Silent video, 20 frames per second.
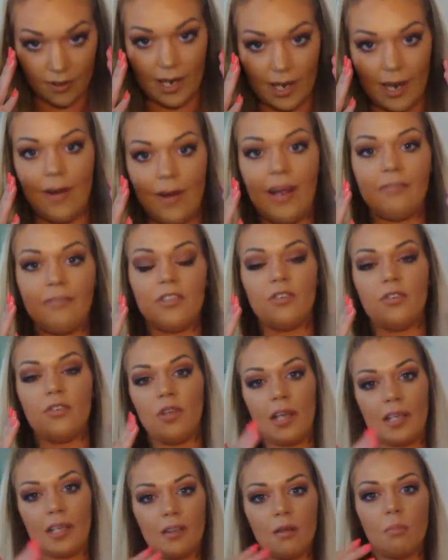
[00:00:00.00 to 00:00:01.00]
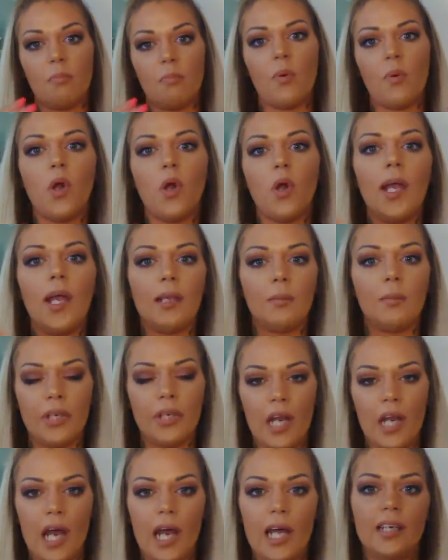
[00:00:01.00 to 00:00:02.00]
now I have to do like the boring,
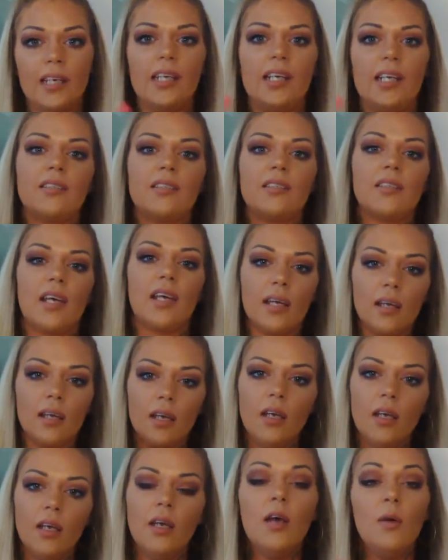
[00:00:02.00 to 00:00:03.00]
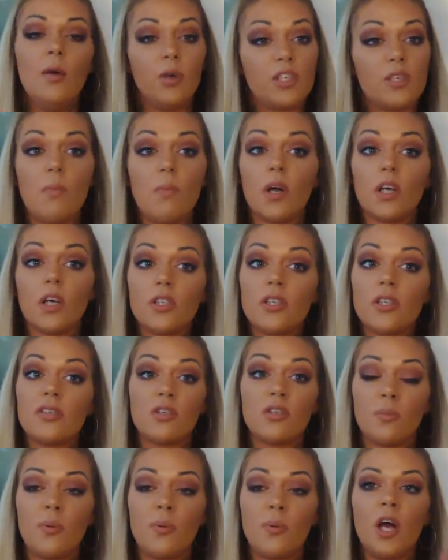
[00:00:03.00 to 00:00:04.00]
monotonous, like which Merch
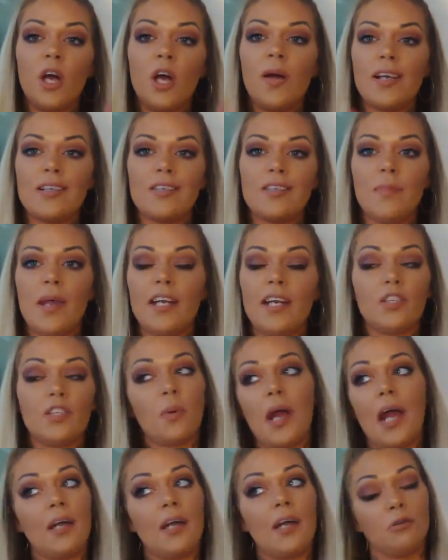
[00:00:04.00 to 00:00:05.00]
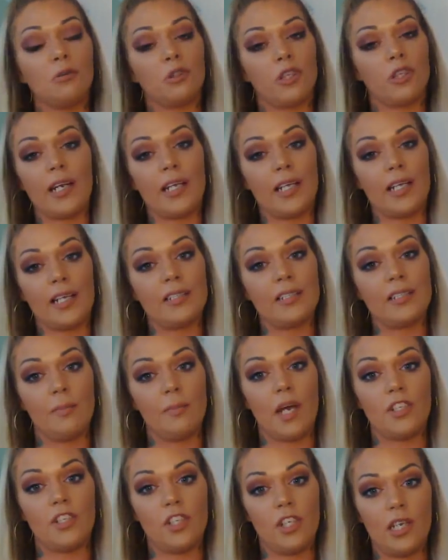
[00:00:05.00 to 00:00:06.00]
or Pro has made it to where I don't dread it as
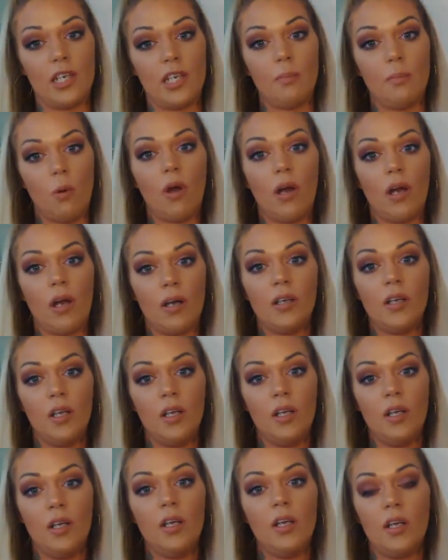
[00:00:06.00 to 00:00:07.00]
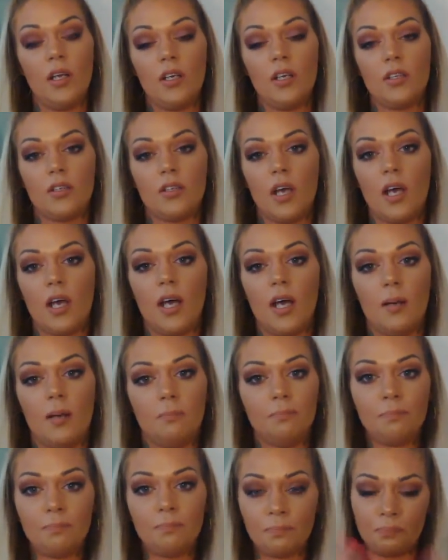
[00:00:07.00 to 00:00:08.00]
much anymore.
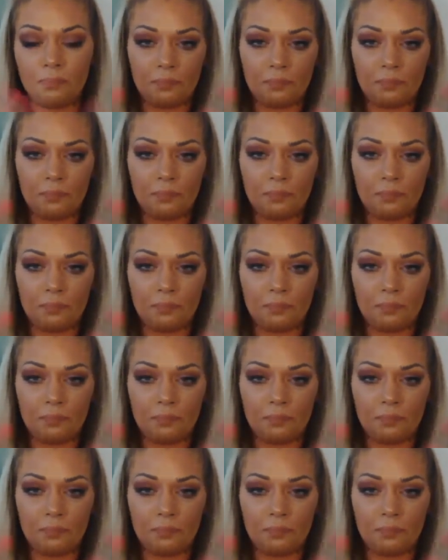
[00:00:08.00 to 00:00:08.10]
Um,